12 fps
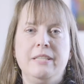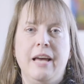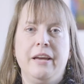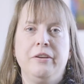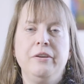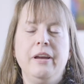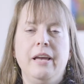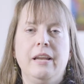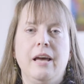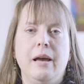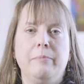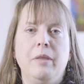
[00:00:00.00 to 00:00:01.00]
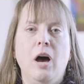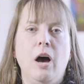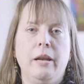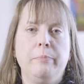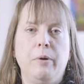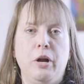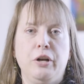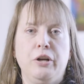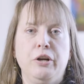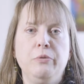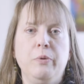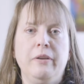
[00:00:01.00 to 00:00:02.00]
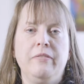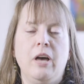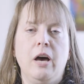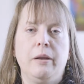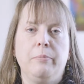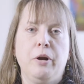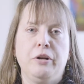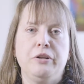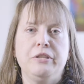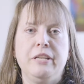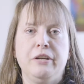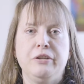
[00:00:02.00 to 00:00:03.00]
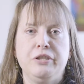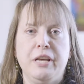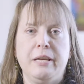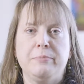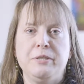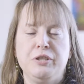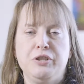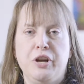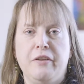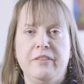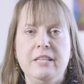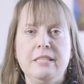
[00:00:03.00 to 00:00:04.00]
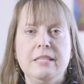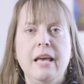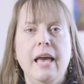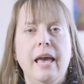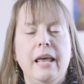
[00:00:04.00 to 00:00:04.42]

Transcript: Snyder, and I'm the audit partner, one of the audit partners here at Jacobson Jarvis,